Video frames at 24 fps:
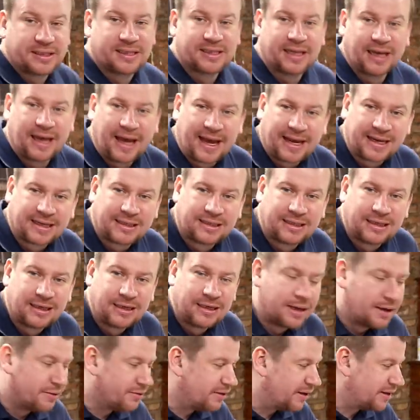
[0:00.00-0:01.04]
Select.
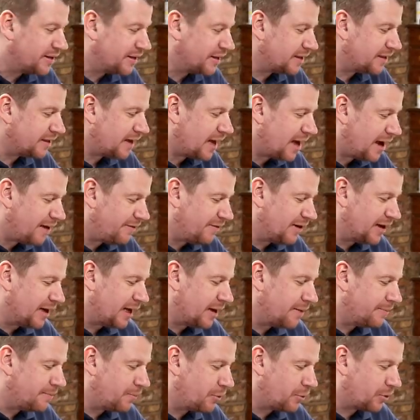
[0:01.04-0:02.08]
They didn't have any
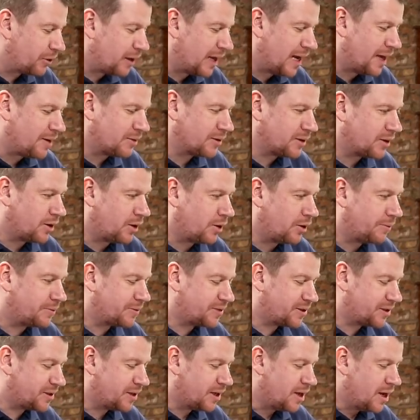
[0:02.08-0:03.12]
at Brookhouse
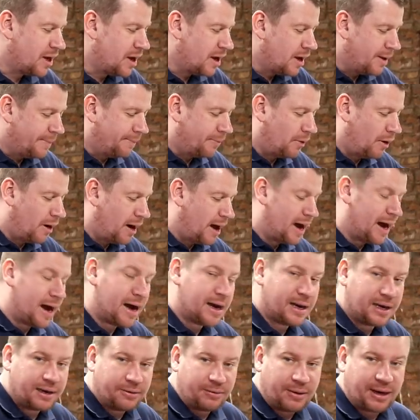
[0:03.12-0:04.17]
Hops, but I
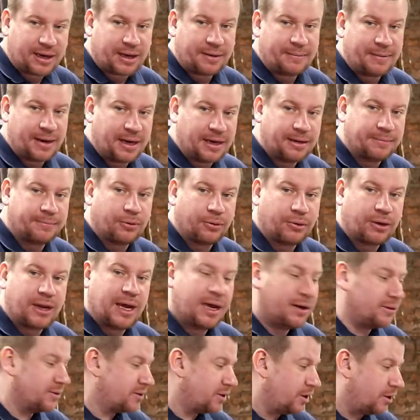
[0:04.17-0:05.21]
highly recommend
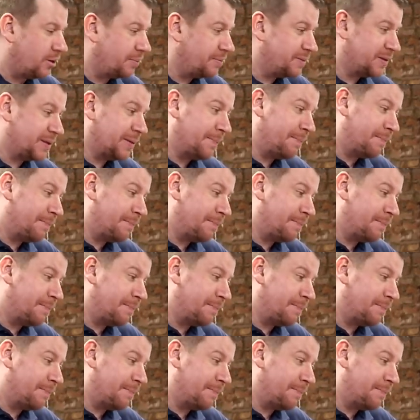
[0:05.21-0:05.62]
Brookhouse Hops